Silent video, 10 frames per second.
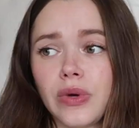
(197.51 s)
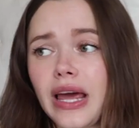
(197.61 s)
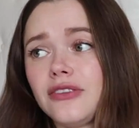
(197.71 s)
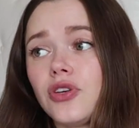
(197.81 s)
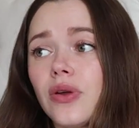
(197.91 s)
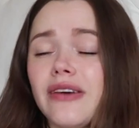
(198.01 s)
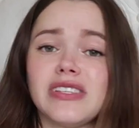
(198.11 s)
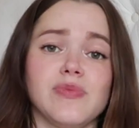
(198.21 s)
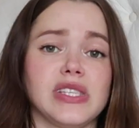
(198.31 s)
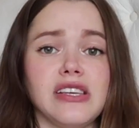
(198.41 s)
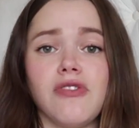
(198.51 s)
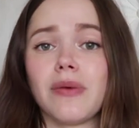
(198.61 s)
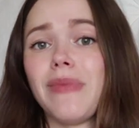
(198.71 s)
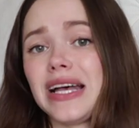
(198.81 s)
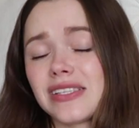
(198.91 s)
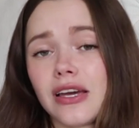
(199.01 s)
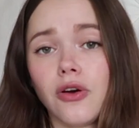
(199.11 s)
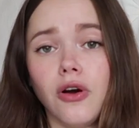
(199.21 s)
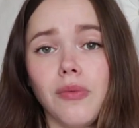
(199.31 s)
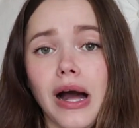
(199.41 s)
When I don't have a specific mask at
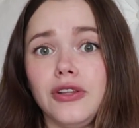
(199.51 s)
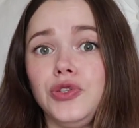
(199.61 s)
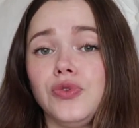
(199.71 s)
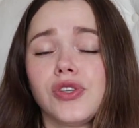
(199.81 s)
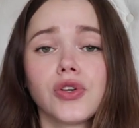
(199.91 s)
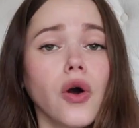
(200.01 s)
home, I'll use